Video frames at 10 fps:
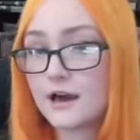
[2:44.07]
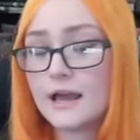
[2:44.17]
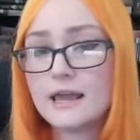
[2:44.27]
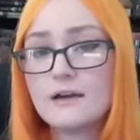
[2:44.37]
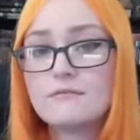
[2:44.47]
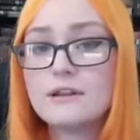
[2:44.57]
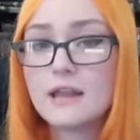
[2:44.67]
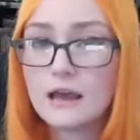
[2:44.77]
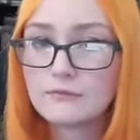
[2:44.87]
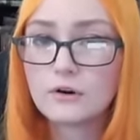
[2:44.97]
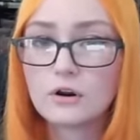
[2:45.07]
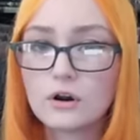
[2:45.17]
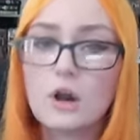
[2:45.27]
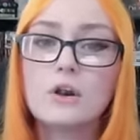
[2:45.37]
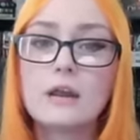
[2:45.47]
I have never
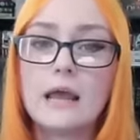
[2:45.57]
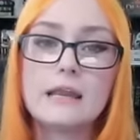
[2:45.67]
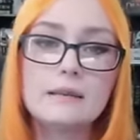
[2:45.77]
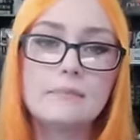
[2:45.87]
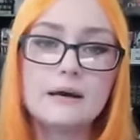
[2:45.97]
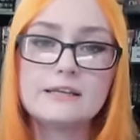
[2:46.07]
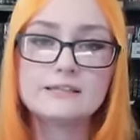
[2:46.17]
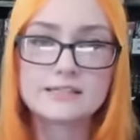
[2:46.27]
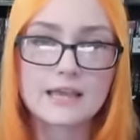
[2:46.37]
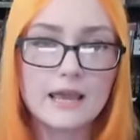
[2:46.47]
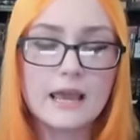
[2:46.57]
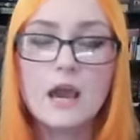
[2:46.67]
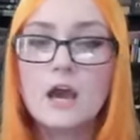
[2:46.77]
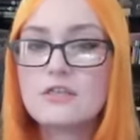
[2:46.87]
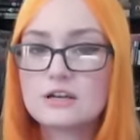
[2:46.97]
heard anybody say
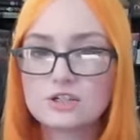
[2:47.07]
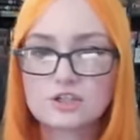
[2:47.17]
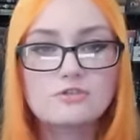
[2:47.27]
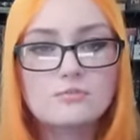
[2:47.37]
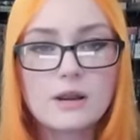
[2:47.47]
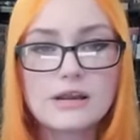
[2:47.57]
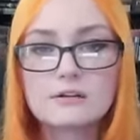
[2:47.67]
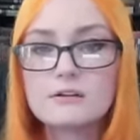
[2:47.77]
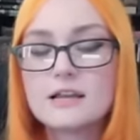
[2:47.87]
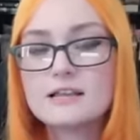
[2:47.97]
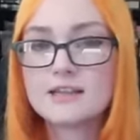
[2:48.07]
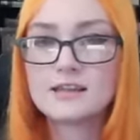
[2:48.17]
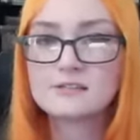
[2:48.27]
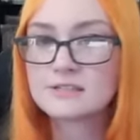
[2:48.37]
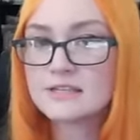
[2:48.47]
that Tomb Raider is
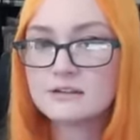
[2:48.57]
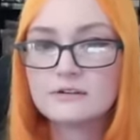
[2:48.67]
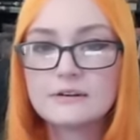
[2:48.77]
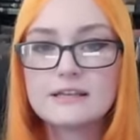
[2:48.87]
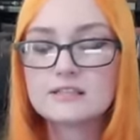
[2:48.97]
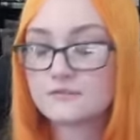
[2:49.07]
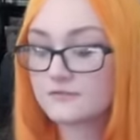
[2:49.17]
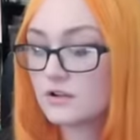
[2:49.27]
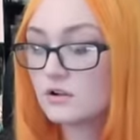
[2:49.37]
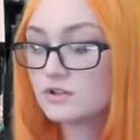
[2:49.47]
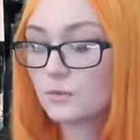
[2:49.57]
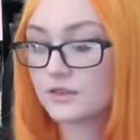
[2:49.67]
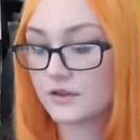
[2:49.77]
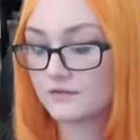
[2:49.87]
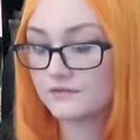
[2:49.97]
a series filled
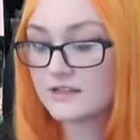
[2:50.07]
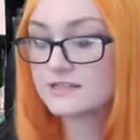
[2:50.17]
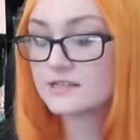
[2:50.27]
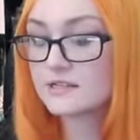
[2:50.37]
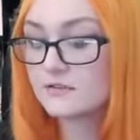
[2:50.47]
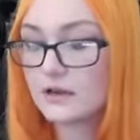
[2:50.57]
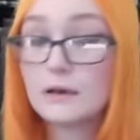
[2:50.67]
with offensive,